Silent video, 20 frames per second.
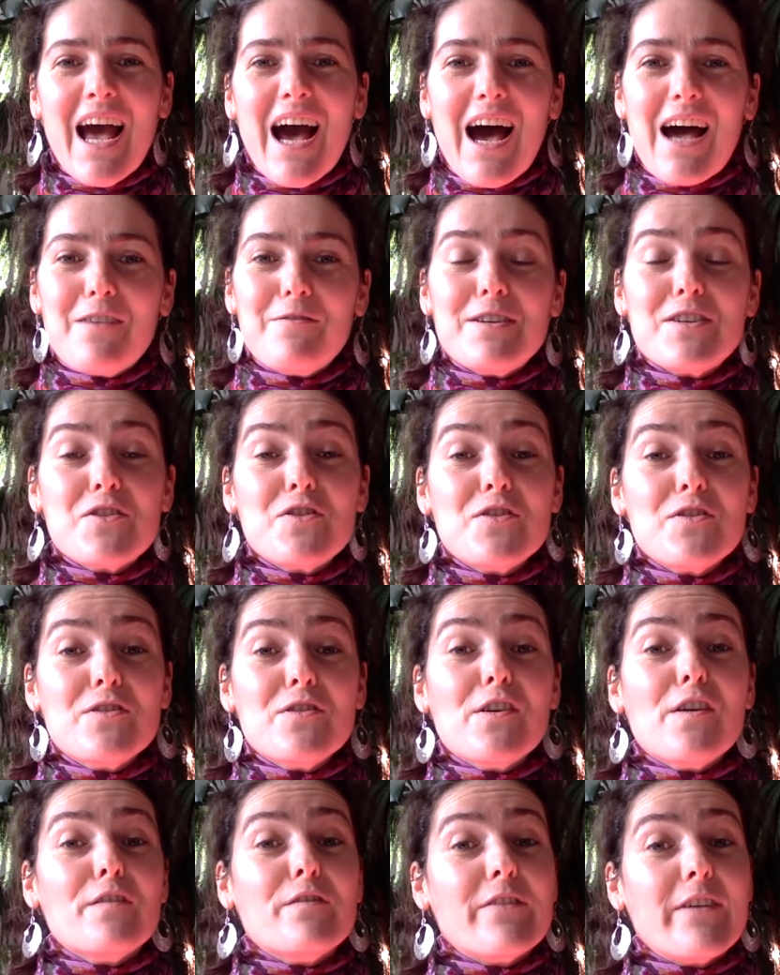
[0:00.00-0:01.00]
I wish you
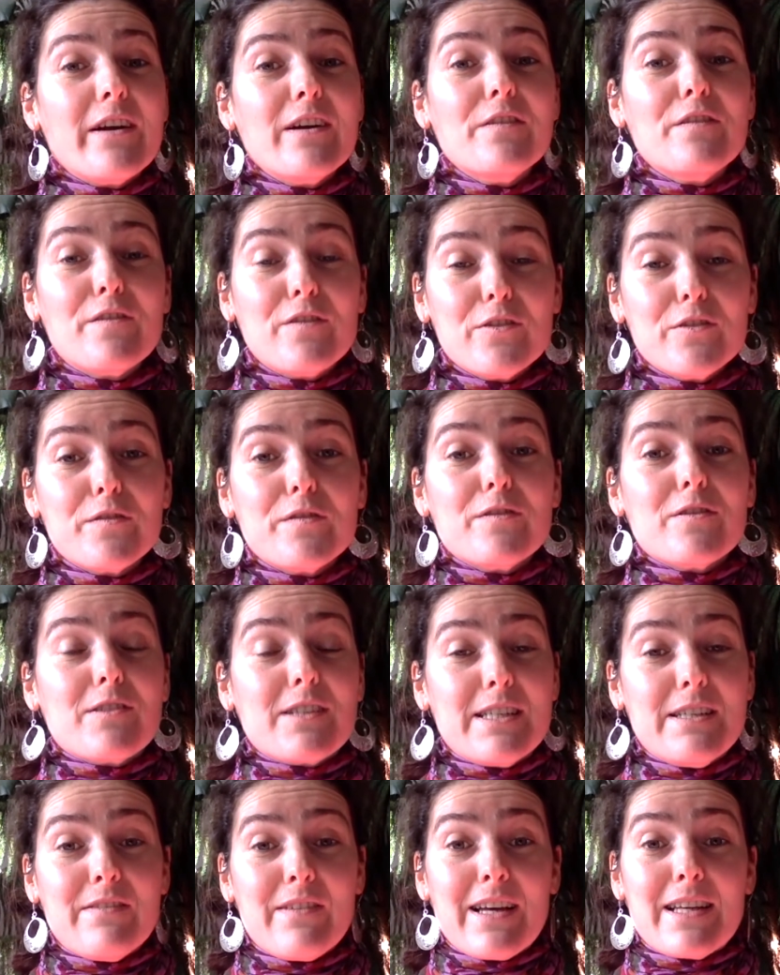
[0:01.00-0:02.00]
a very fruitful
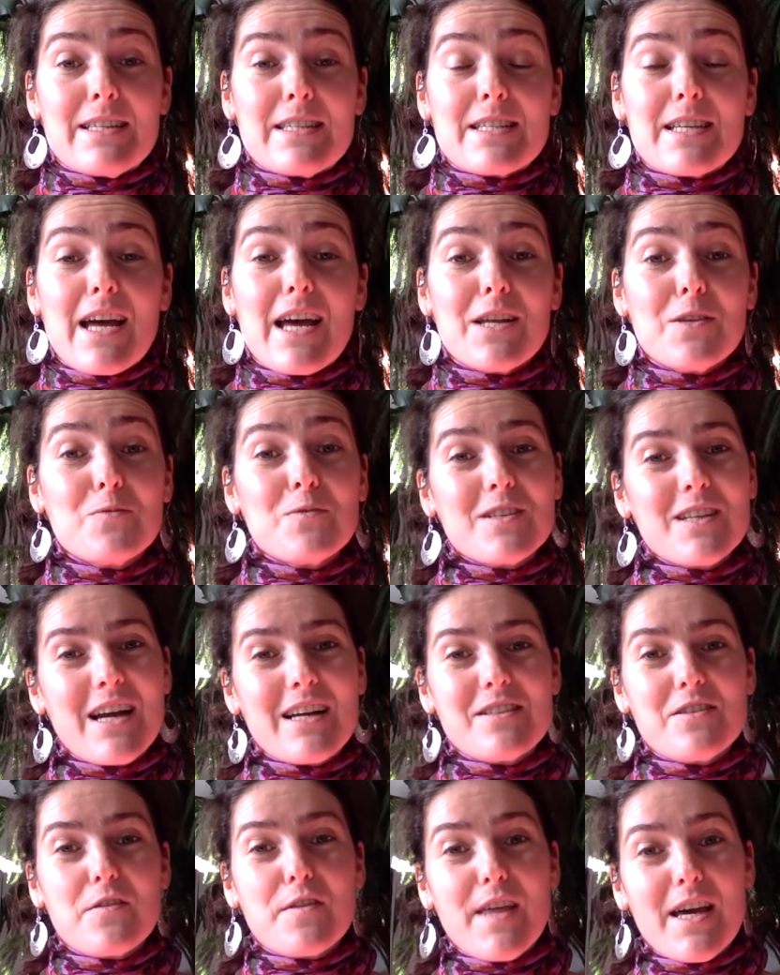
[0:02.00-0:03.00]
event and would
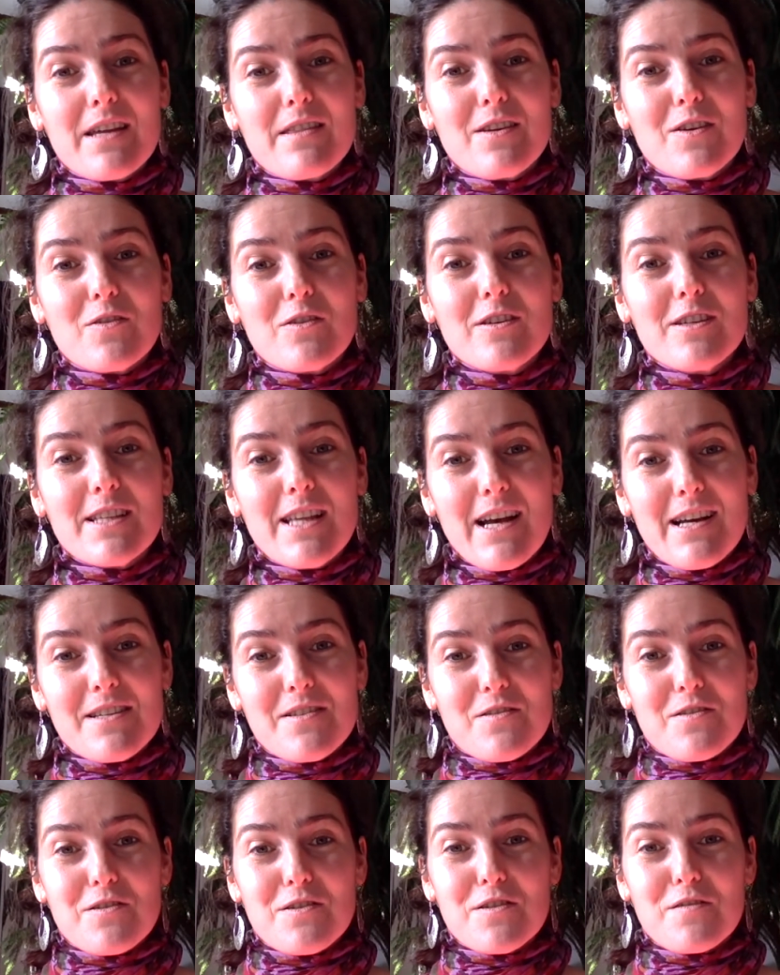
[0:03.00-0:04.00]
like to thank the
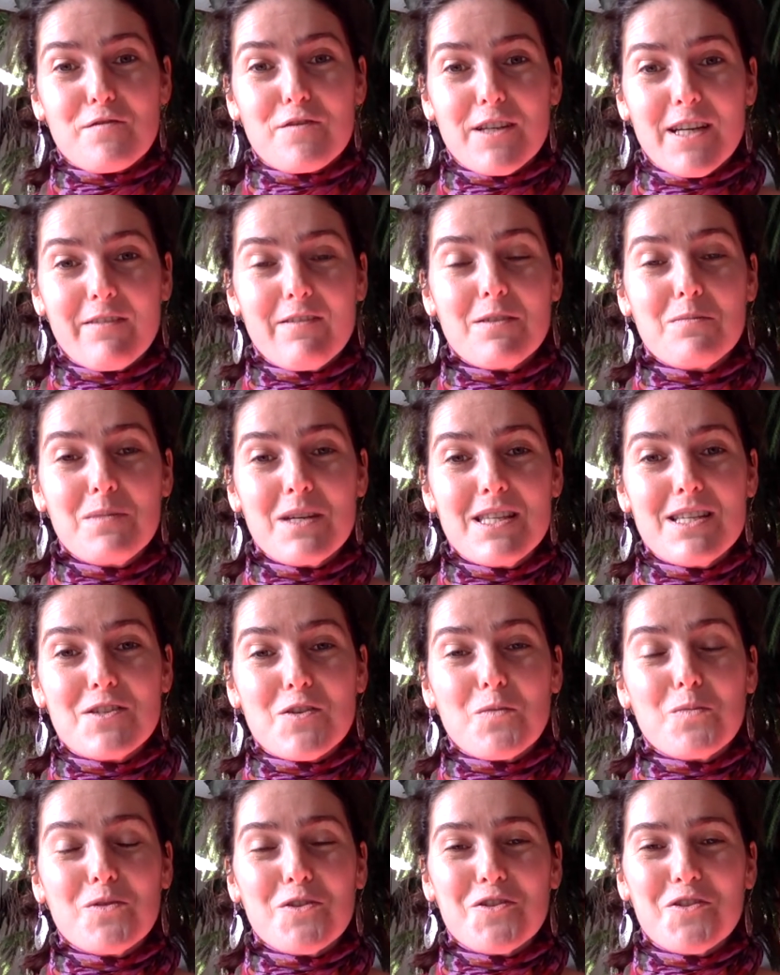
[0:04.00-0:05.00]
organizers for giving me this
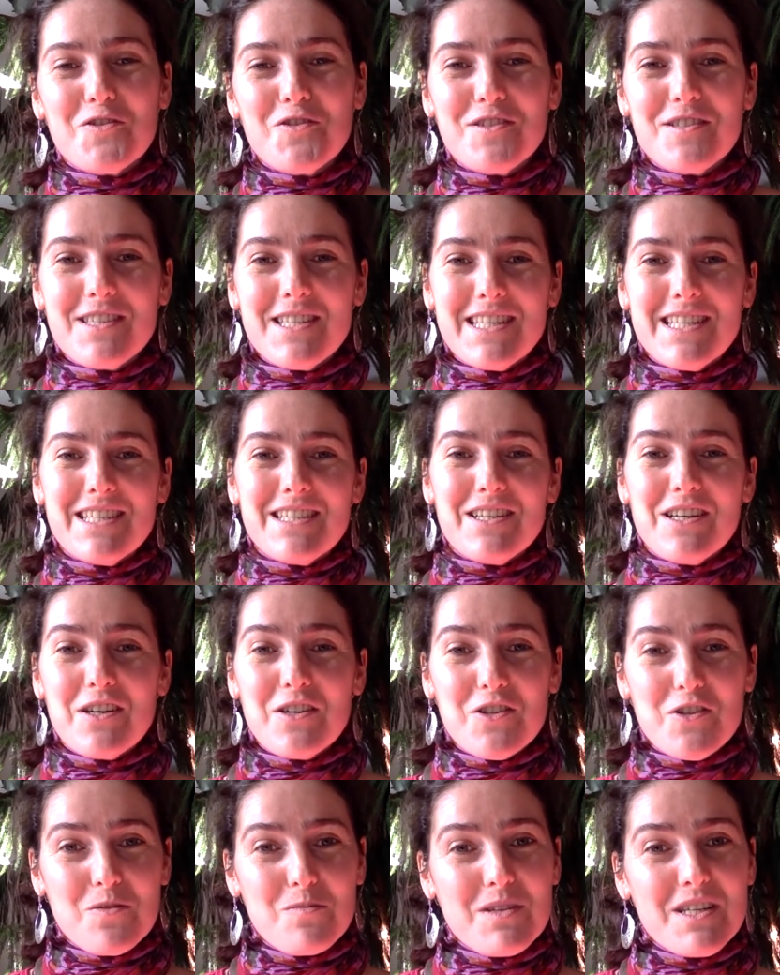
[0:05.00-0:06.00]
opportunity
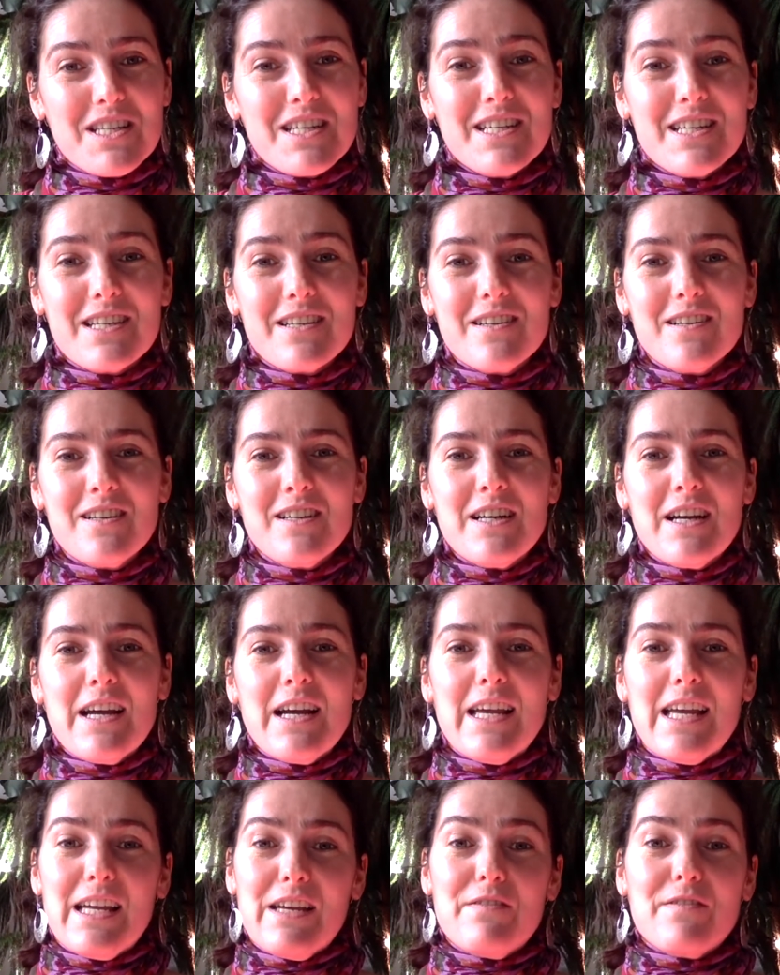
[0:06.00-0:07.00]
to be here,
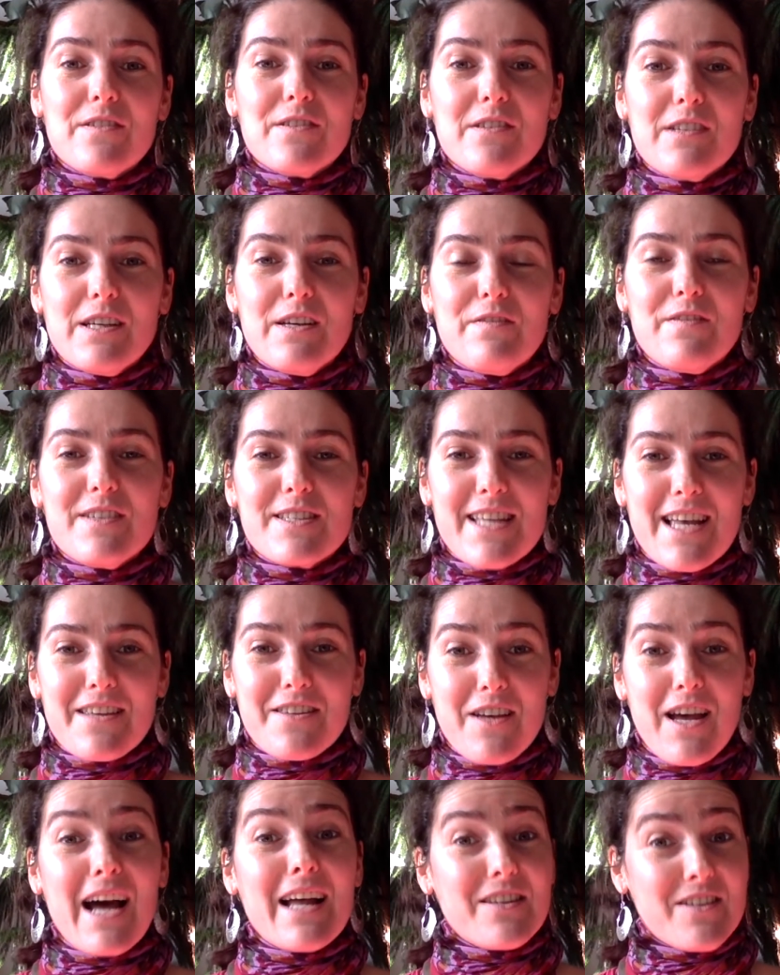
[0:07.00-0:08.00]
even if it's at,
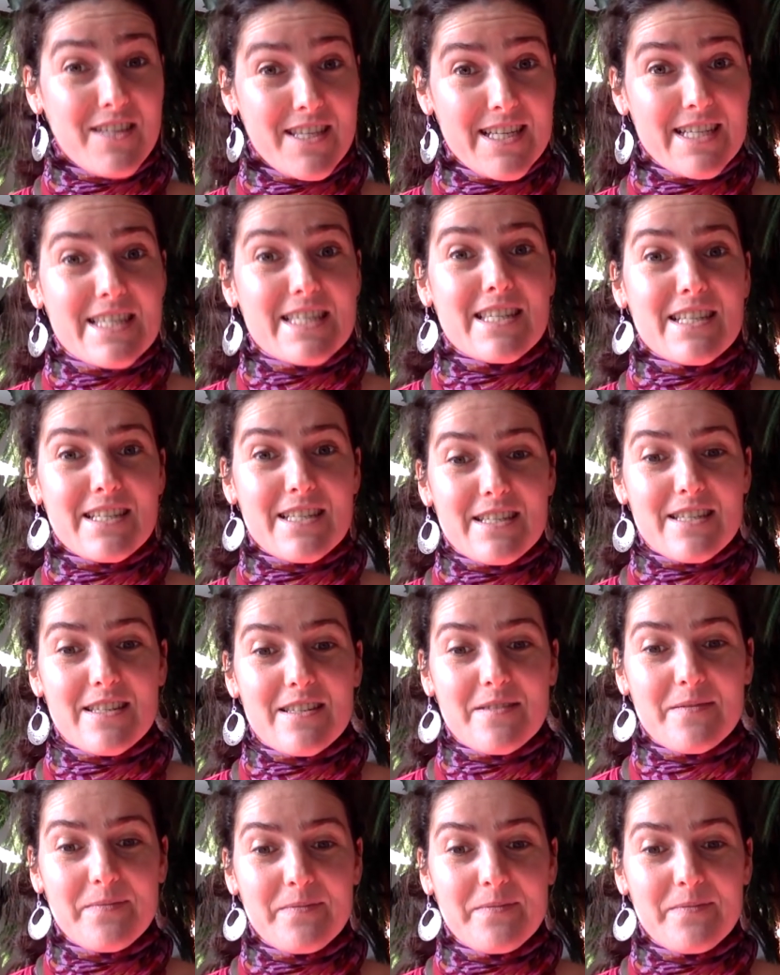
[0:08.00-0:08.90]
at a distance.